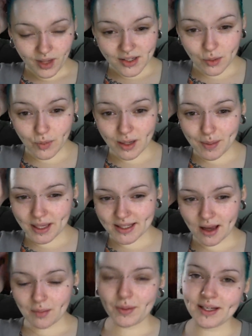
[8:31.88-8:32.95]
so I went and
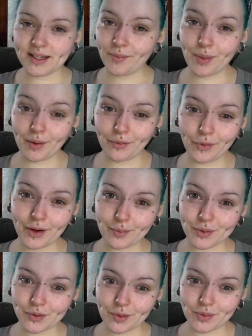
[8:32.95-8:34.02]
picked it up, and it's £7.40 on
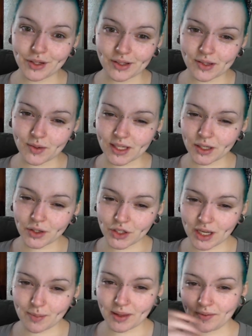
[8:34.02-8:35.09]
prescription, so it's a lot
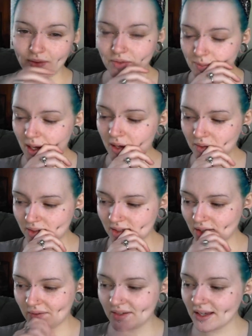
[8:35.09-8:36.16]
cheaper than £50.
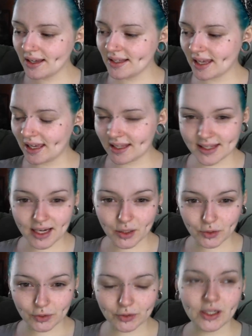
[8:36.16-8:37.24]
So I've started taking
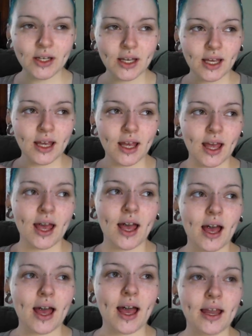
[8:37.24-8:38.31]
Xenical,
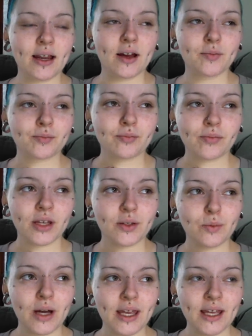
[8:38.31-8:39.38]
and
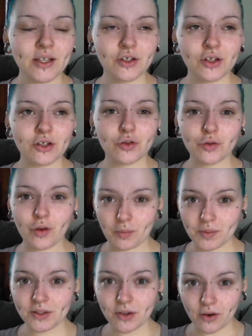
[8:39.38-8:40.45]
the weight has just
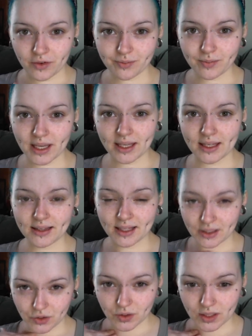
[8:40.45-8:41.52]
dropped off me,
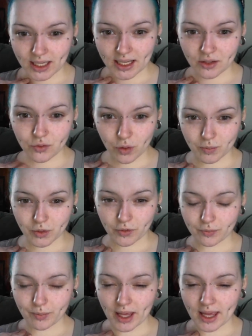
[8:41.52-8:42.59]
literally dropped
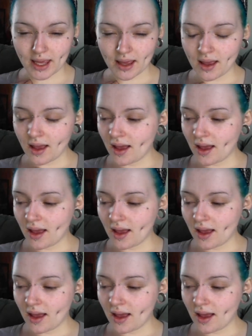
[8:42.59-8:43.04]
off me.